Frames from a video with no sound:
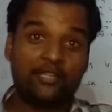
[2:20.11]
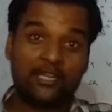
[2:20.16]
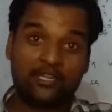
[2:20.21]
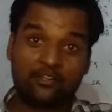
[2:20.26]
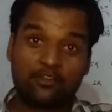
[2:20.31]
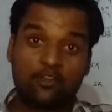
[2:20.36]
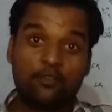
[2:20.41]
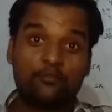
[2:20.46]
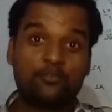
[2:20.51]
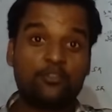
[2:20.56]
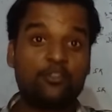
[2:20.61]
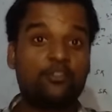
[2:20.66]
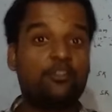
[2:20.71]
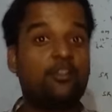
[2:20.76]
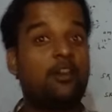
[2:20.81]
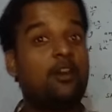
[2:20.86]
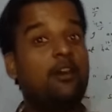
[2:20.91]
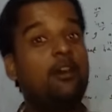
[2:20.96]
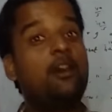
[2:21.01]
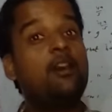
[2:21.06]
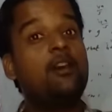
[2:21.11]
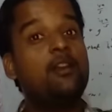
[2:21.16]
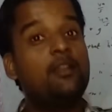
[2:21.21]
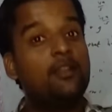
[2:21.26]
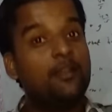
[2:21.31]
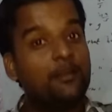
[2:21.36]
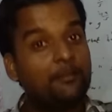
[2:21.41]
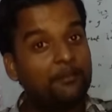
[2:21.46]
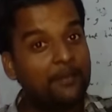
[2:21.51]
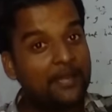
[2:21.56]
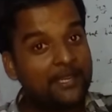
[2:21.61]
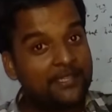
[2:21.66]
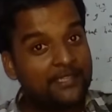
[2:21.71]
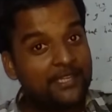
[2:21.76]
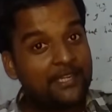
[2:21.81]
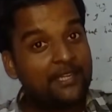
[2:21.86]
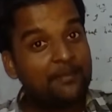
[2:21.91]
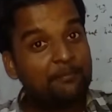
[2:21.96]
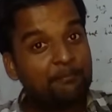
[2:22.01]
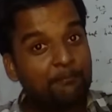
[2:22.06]
That comes under
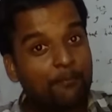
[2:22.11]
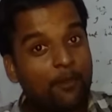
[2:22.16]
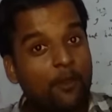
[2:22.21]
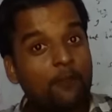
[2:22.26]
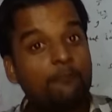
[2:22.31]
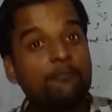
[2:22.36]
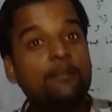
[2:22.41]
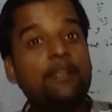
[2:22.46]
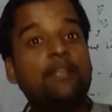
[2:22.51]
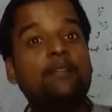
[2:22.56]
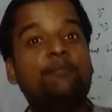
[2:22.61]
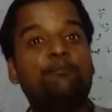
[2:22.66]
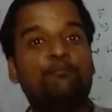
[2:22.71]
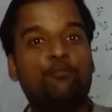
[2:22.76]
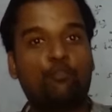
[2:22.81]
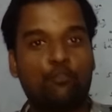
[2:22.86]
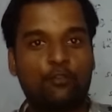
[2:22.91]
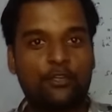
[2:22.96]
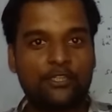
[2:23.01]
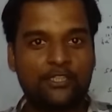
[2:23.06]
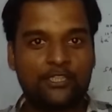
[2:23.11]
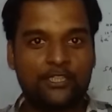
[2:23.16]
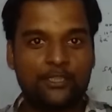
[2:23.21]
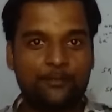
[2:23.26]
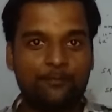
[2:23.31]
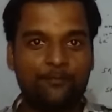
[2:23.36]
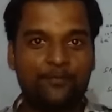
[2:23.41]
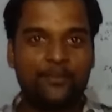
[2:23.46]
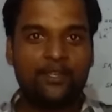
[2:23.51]
present perfect progressive.